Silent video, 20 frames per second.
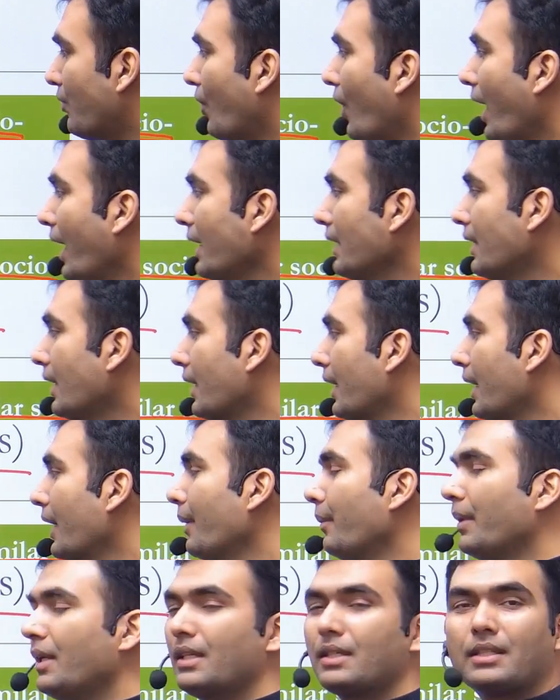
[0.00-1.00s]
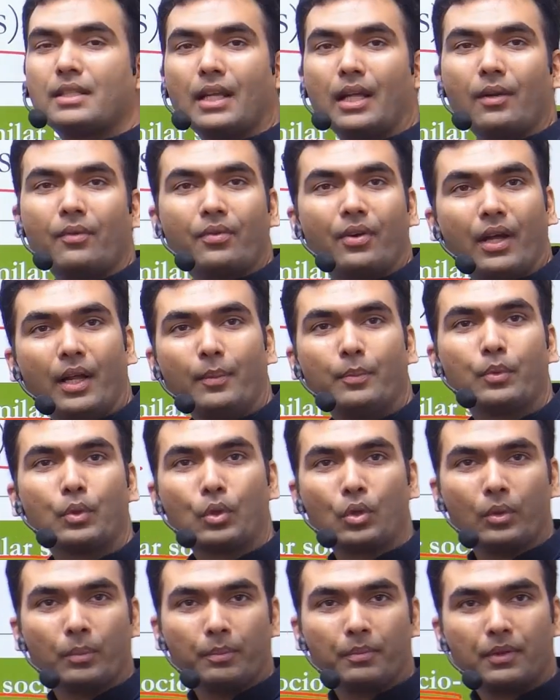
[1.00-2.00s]
is why the name is self-help
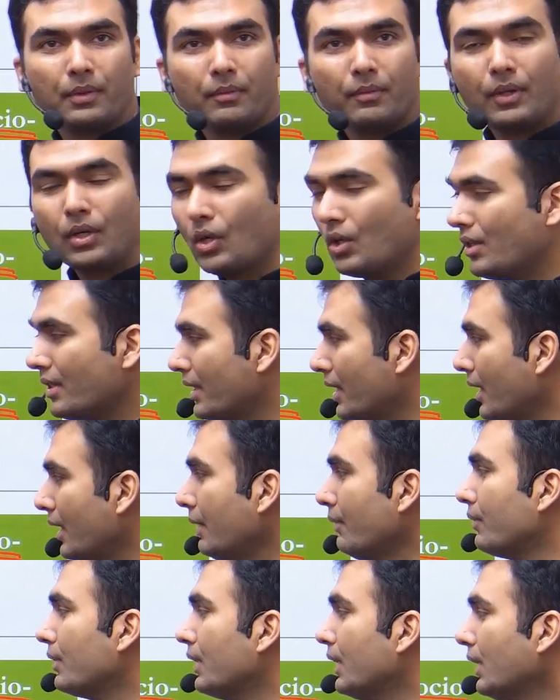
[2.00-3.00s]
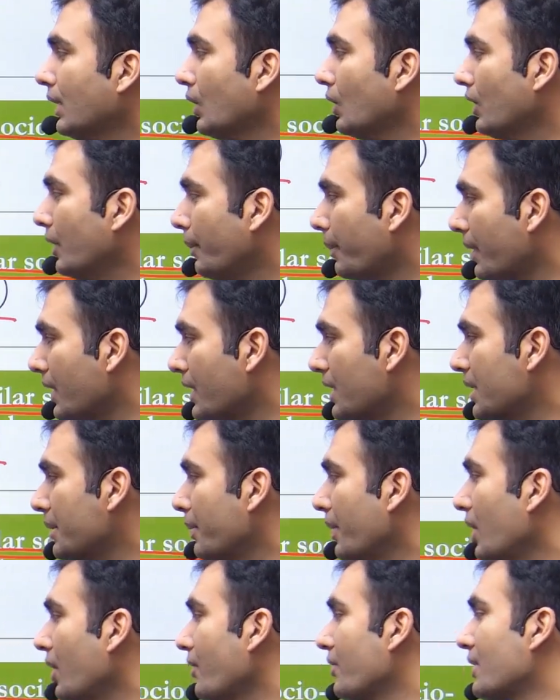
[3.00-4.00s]
group, because they work on the
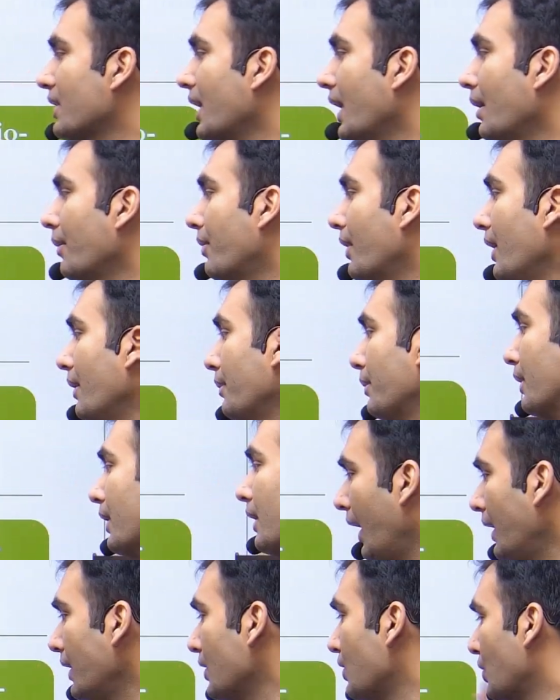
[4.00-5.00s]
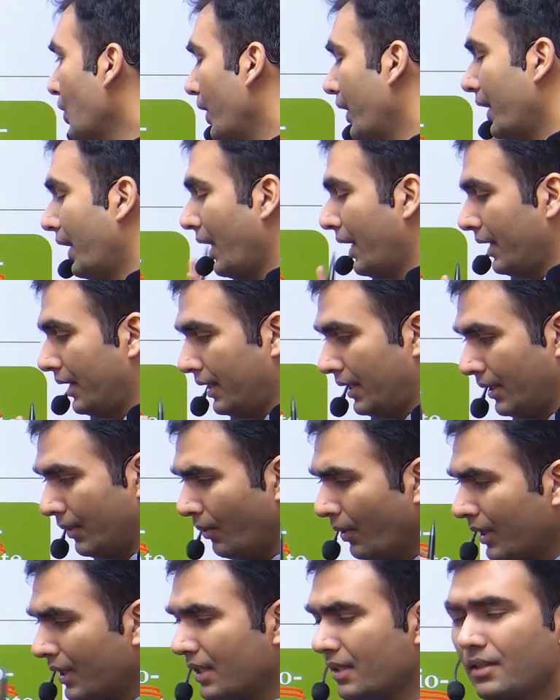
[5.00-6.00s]
principle of self-help and
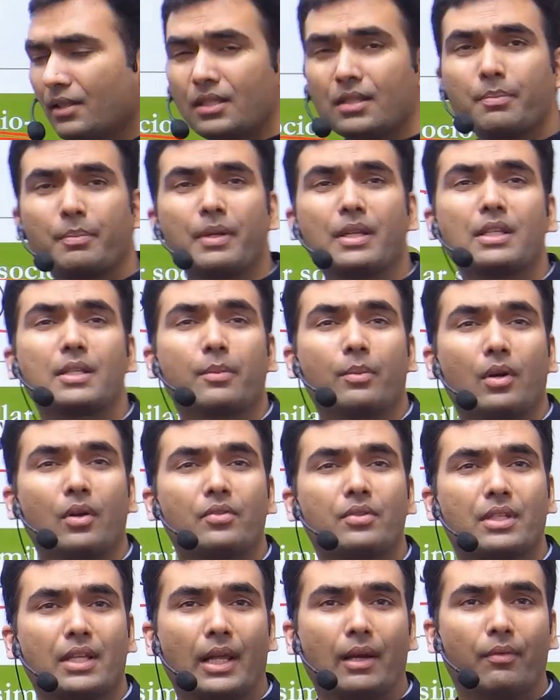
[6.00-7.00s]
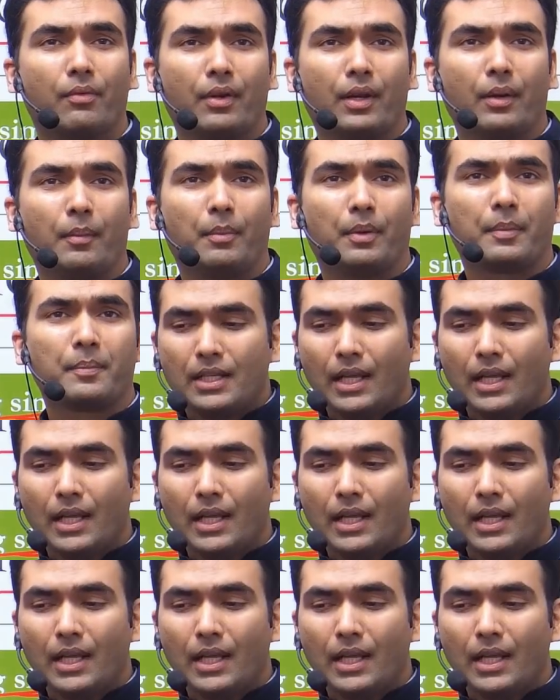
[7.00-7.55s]
solidarity. What is this principle of self-help?